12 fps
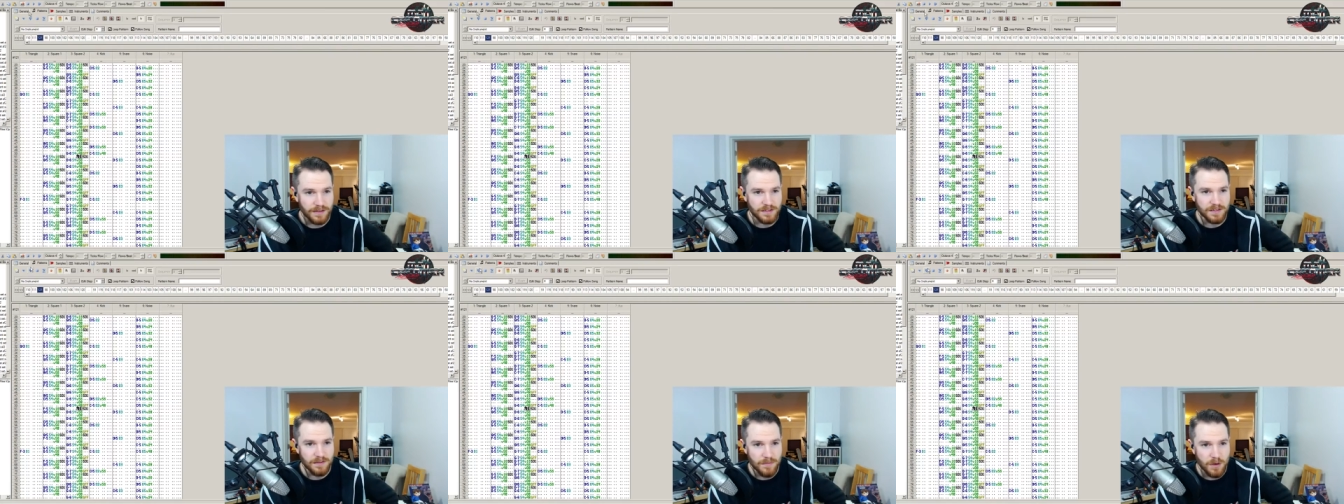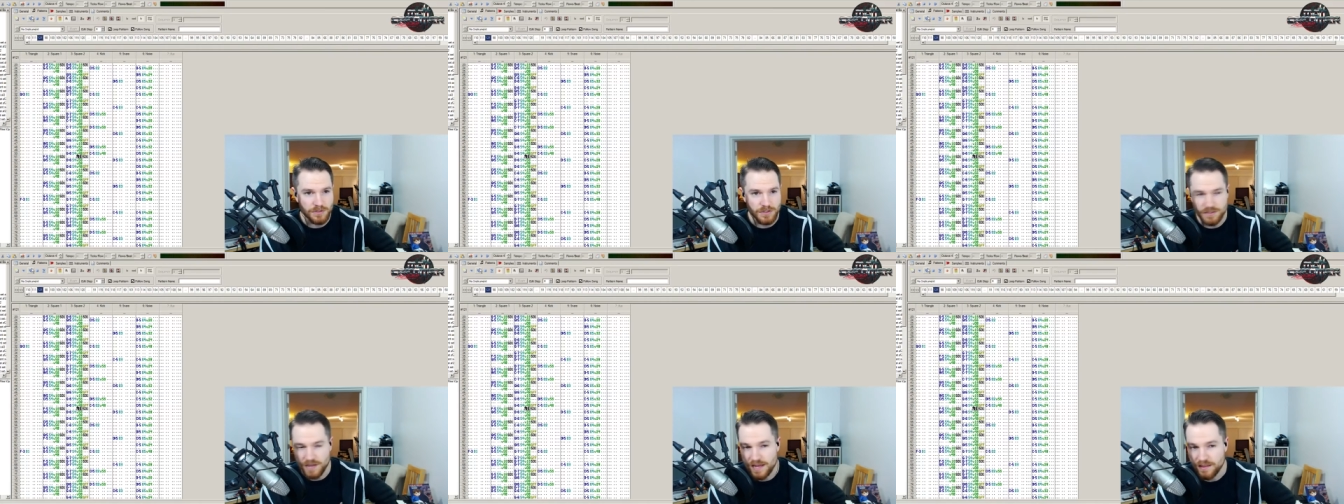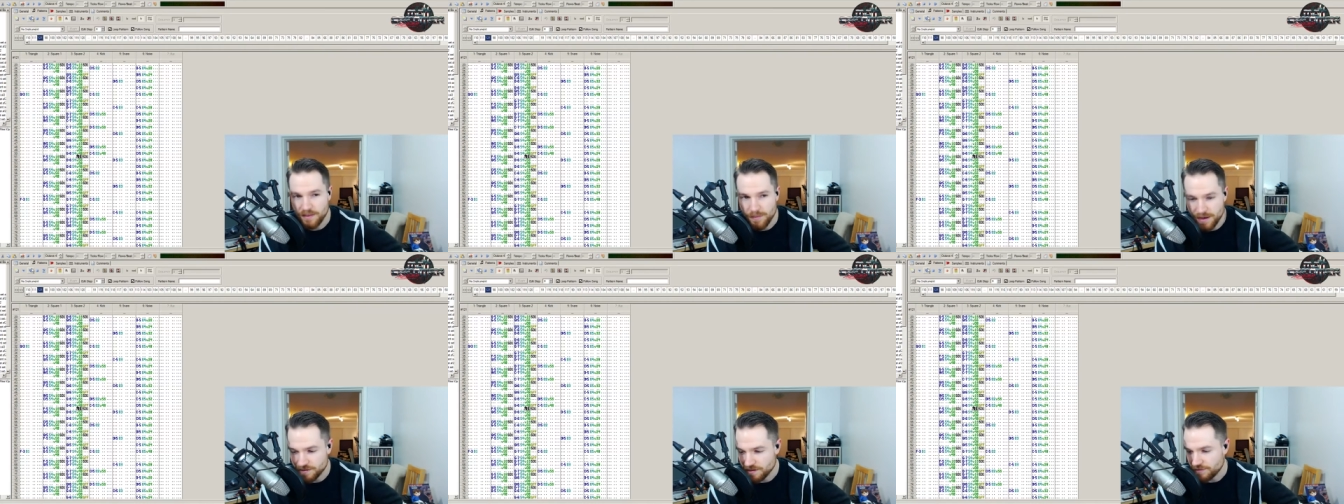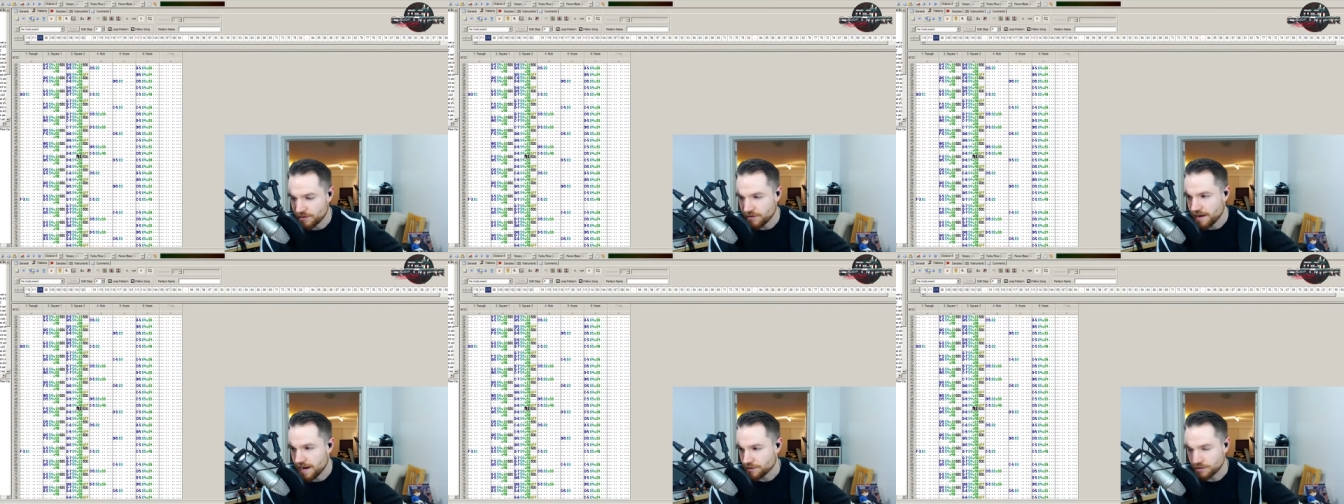this is the most sustained the bass
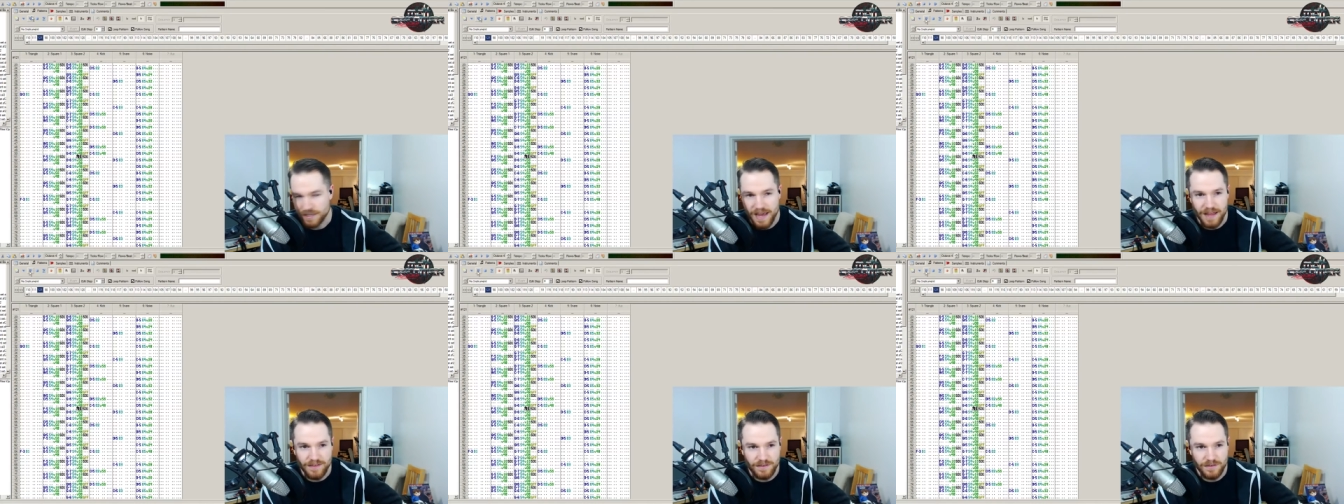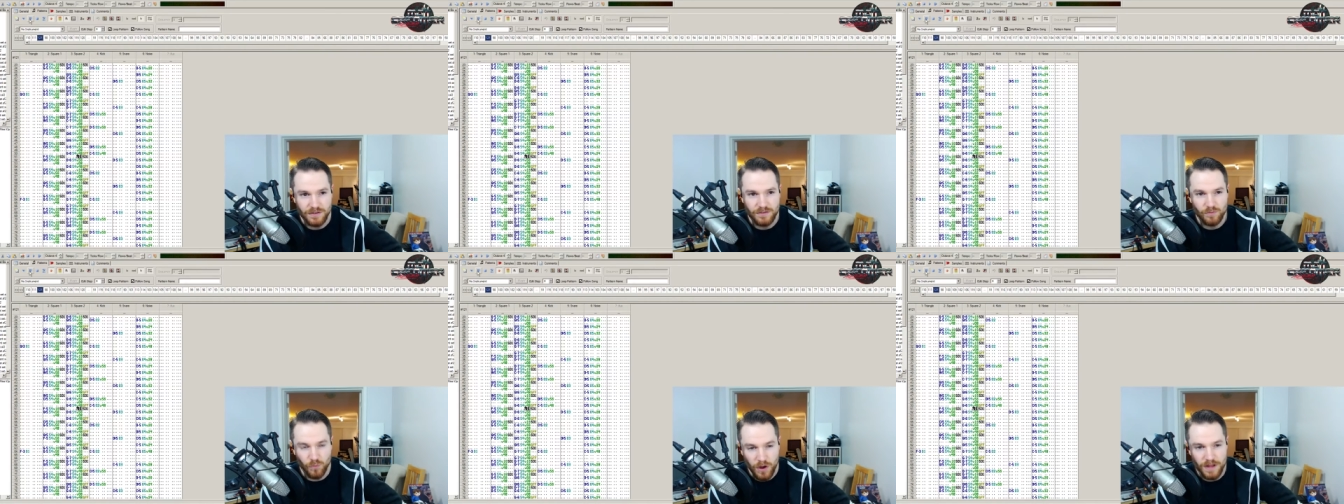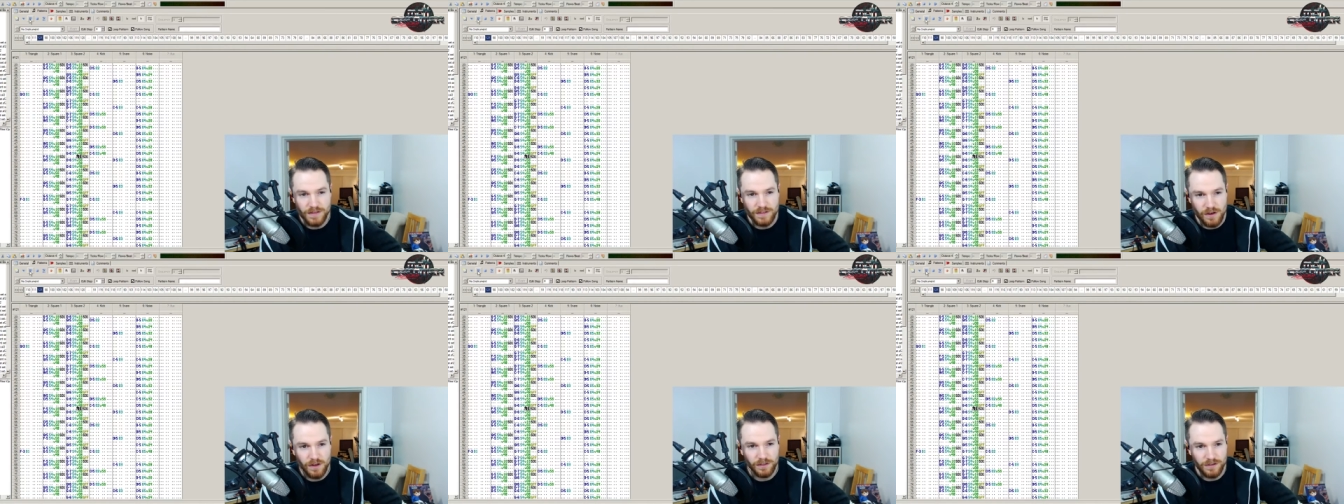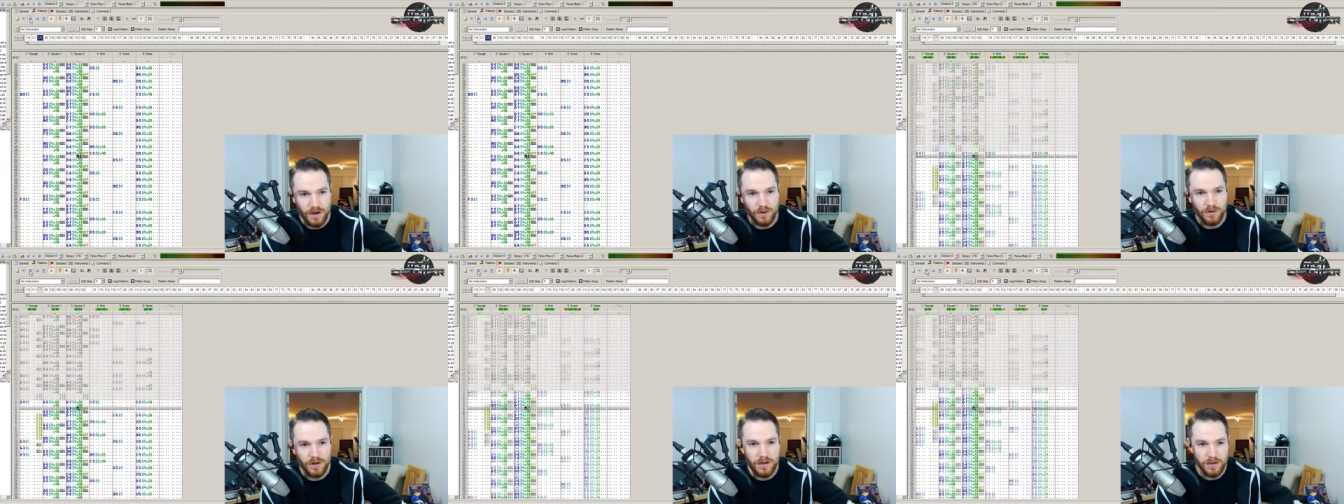ever actually gets. It's just one solid note.